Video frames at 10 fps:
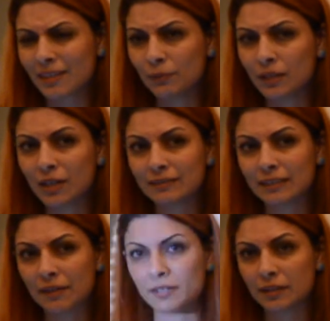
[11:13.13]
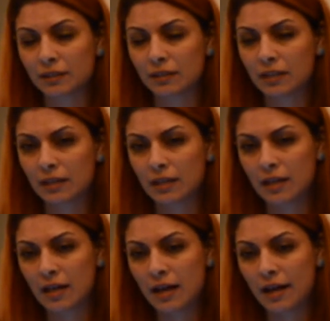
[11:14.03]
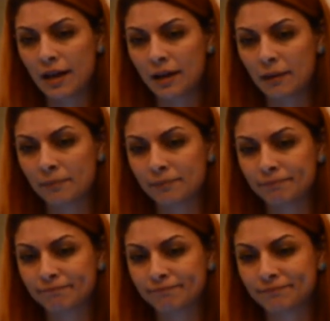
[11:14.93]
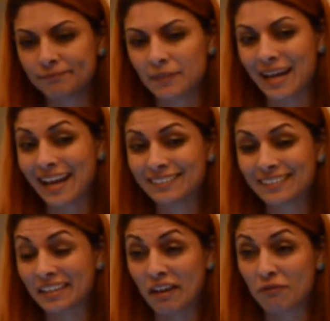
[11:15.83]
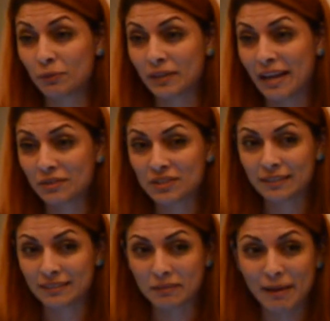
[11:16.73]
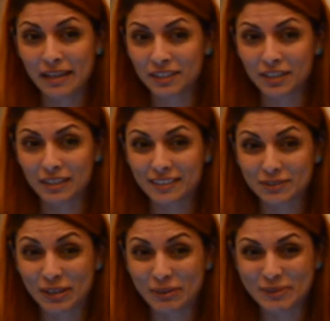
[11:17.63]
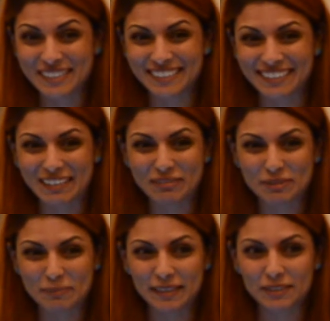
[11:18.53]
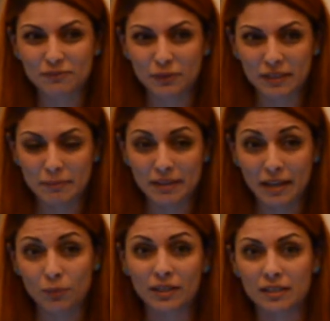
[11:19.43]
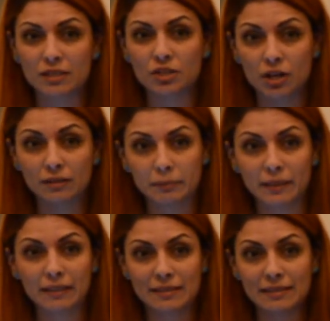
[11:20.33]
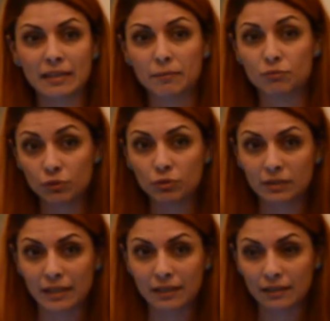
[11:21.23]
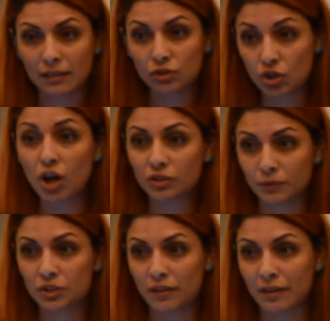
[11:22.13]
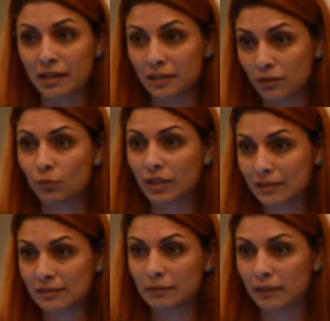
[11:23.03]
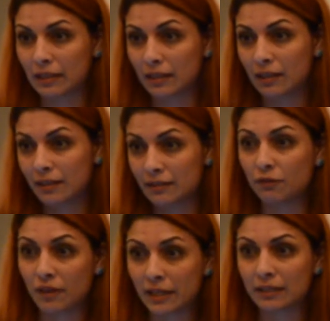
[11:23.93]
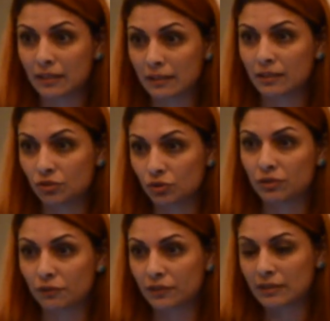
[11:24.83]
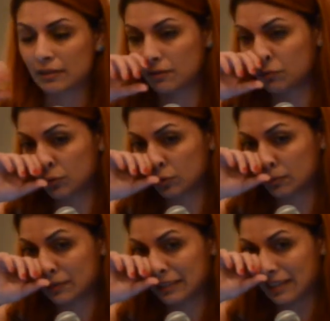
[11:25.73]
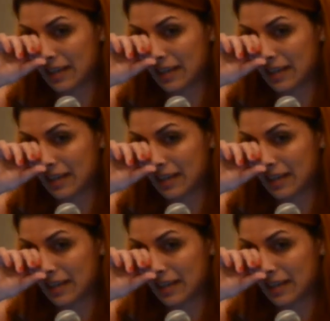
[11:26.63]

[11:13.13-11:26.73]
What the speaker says: We got together. I had to kick everyone outside to the backyard because there wasn't enough space for them, and I wanted us all to be in the same room, like talk to each other. I didn't want us to be divided into different rooms.